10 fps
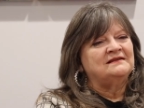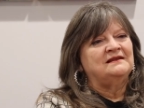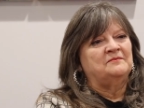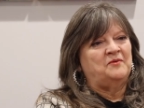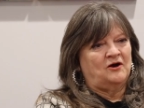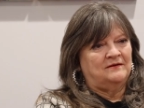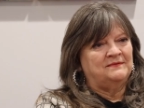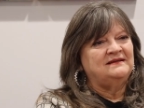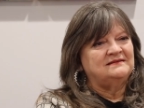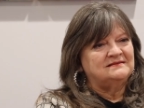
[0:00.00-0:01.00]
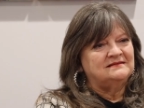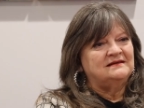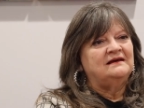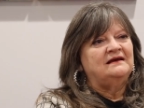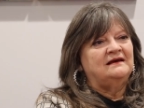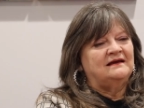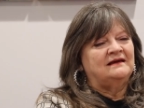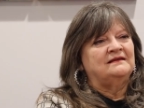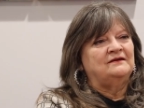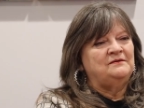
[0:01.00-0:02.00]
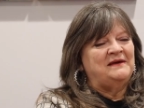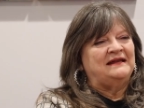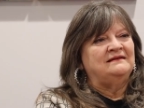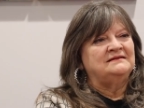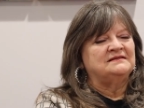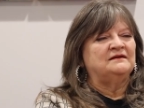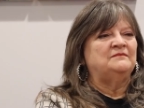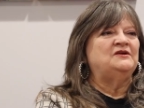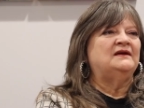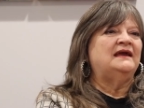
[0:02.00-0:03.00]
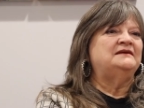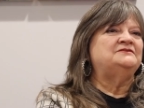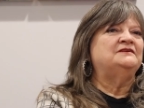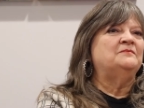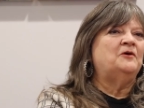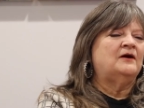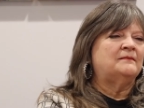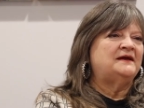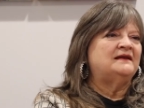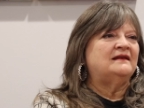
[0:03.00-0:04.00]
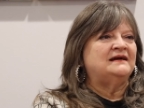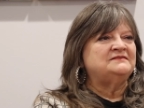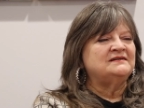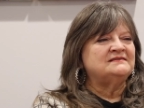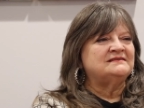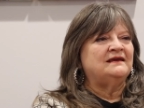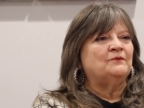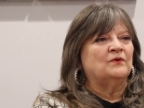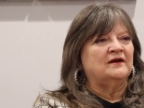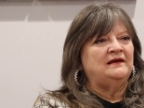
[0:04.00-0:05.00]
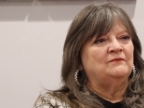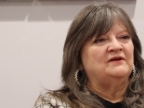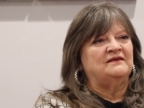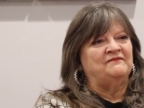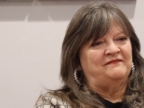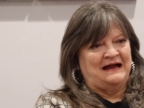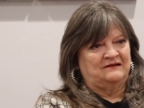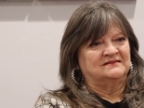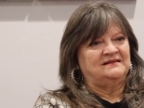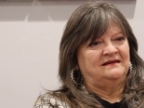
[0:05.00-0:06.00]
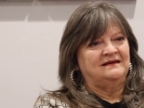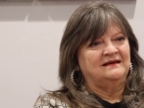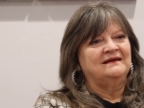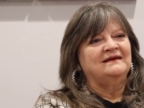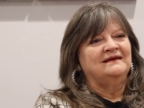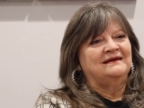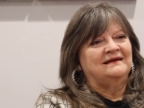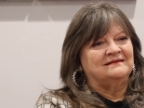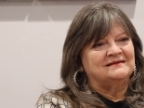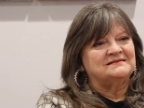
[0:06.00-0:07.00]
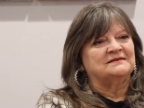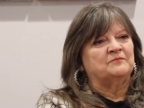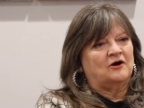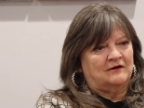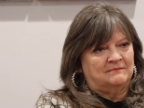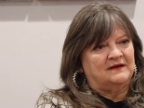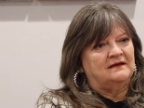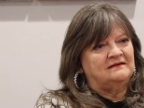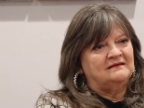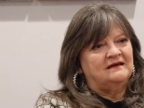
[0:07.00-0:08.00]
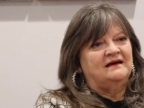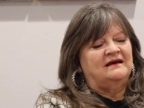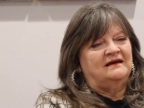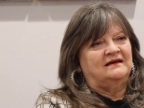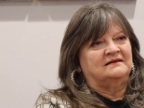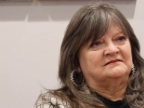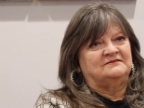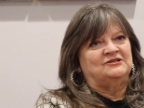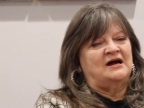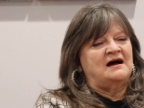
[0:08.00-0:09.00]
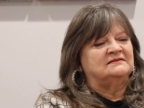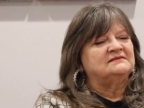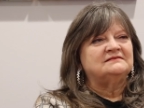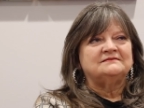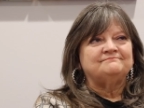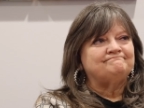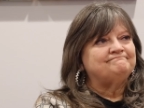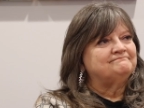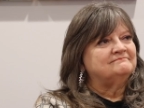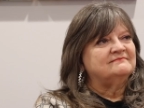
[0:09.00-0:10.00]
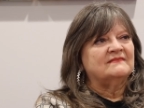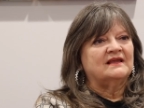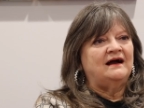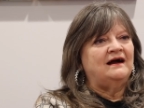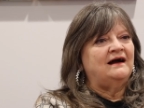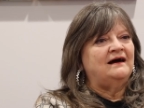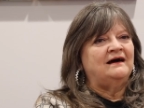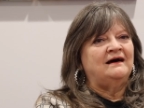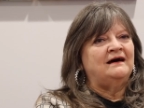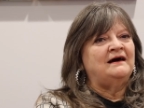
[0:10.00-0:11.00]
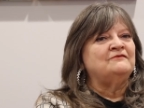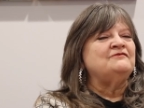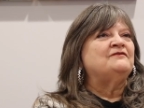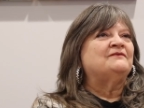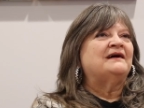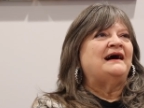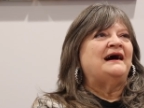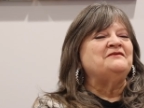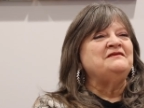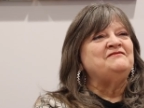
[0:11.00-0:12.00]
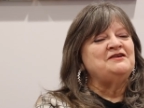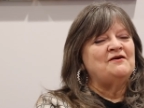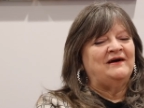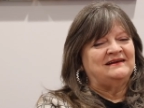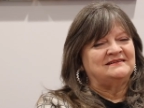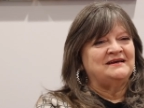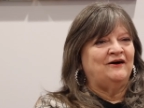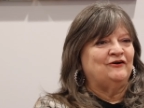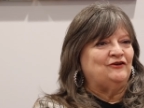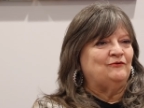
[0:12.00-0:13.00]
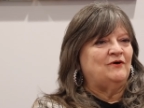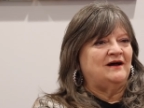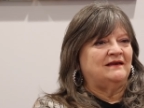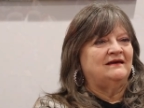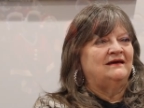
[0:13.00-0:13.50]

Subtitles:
in the department, in the Humanities and Communication department, I just think working with the faculty in this department is just, I don't know, I don't even know how to tell you what